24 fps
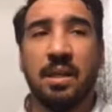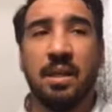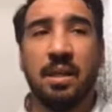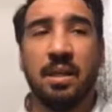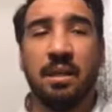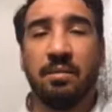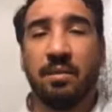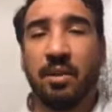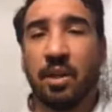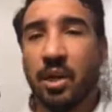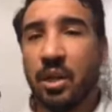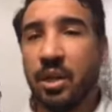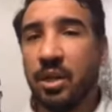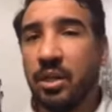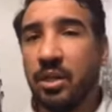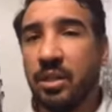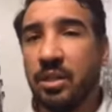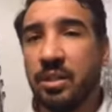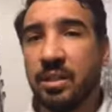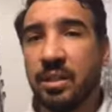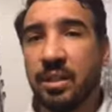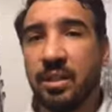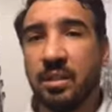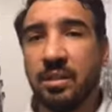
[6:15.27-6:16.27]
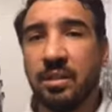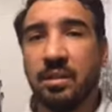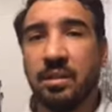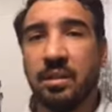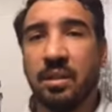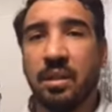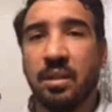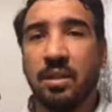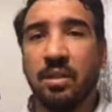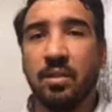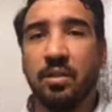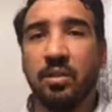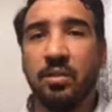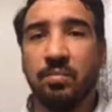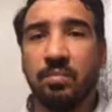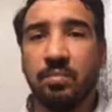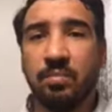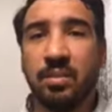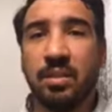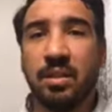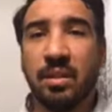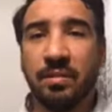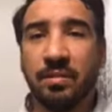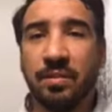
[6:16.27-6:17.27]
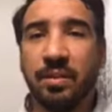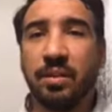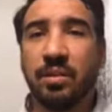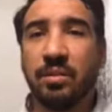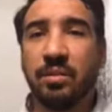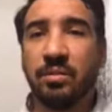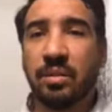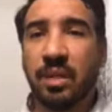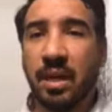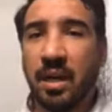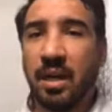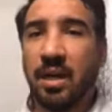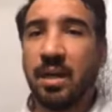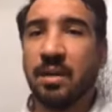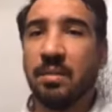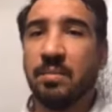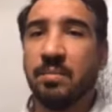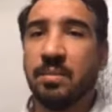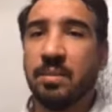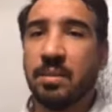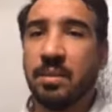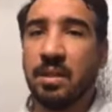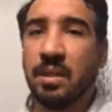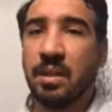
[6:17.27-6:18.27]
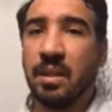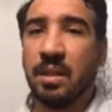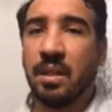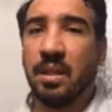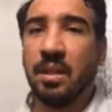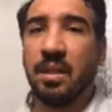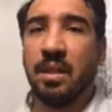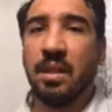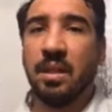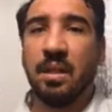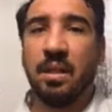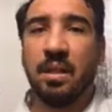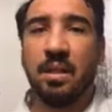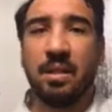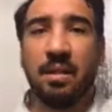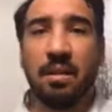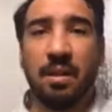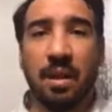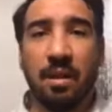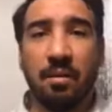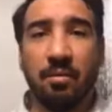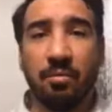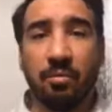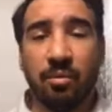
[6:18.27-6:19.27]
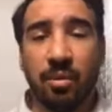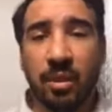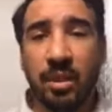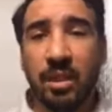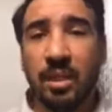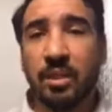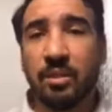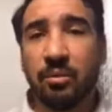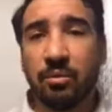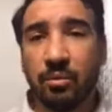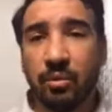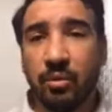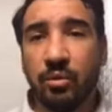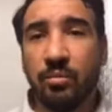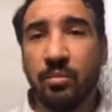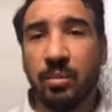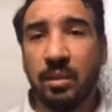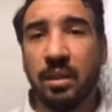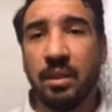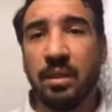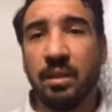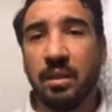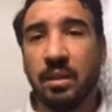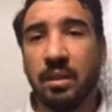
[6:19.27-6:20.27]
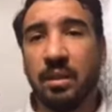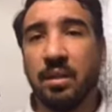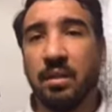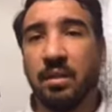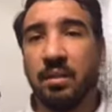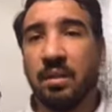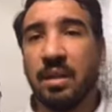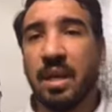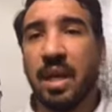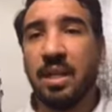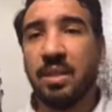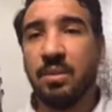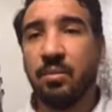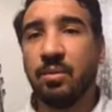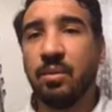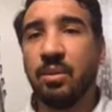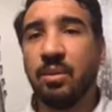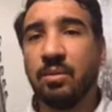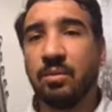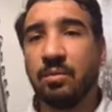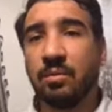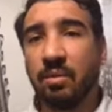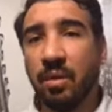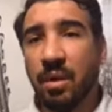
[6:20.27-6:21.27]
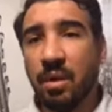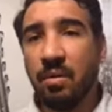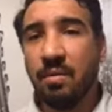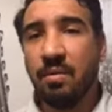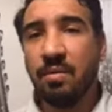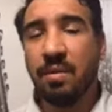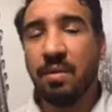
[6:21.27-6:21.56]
hurt and those difficult times, they really grew me. That's where growth